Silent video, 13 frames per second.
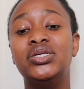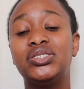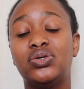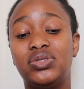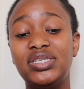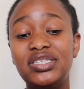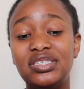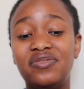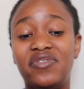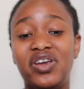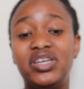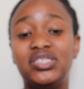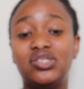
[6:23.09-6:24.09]
so this is
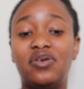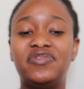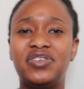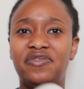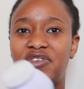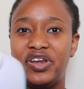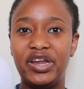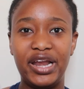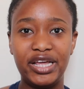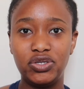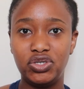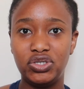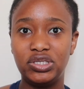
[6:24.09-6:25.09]
very soft and very
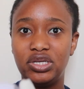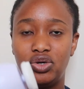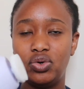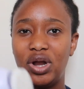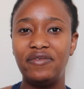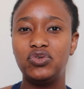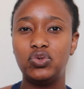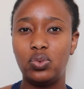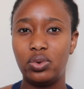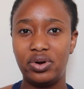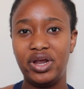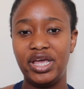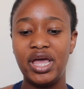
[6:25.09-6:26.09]
light on your skin you don't have to
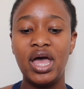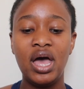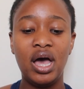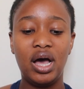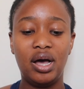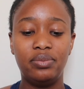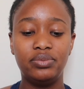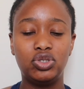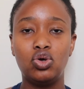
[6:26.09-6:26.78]
worry um,